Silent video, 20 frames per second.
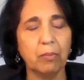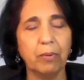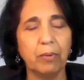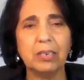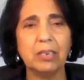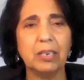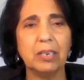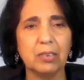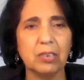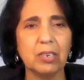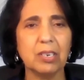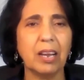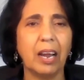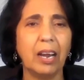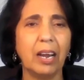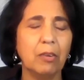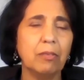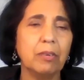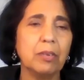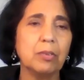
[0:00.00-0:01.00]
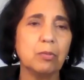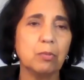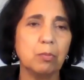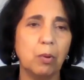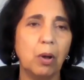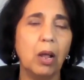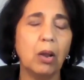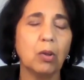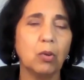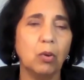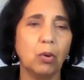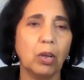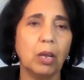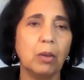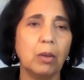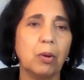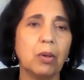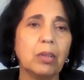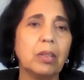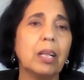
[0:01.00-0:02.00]
but it's kind of a small
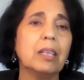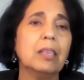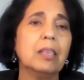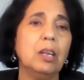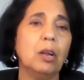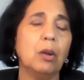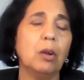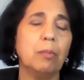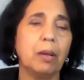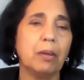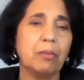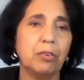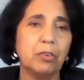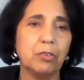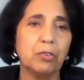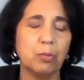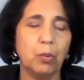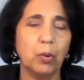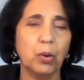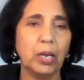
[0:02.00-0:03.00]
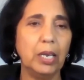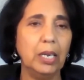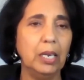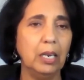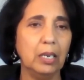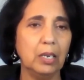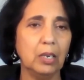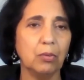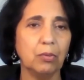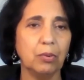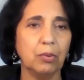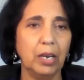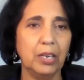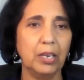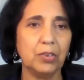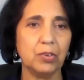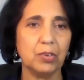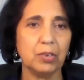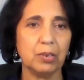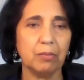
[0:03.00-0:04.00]
cooking book that, you know, my first book, Healing Your
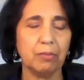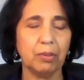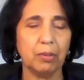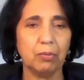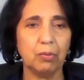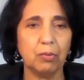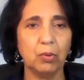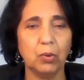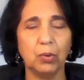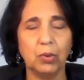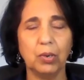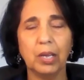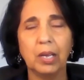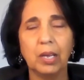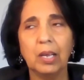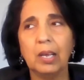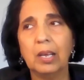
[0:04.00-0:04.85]
Relationship with Food.